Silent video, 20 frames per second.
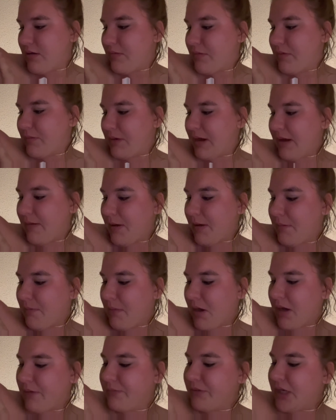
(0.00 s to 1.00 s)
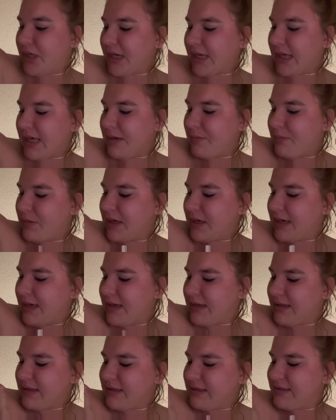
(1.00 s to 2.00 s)
I'm gonna have my mom check it
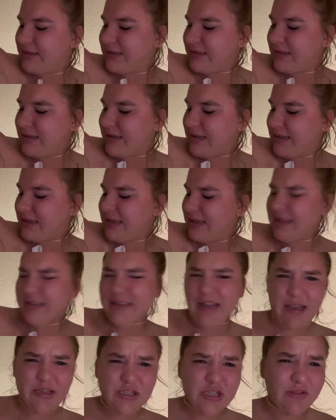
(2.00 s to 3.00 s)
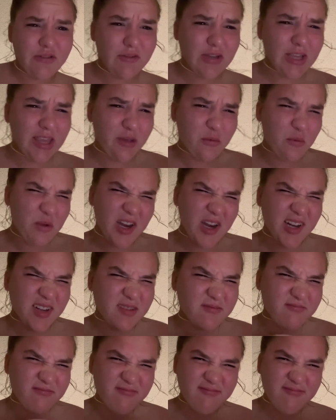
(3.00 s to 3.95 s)
because it's actually really weird.